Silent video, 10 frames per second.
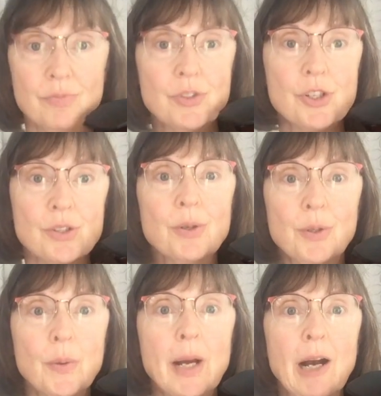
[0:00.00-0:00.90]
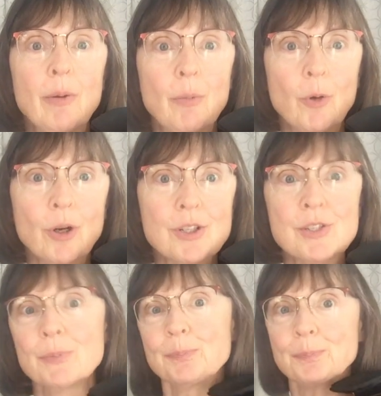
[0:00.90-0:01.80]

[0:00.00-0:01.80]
just so you know how it works.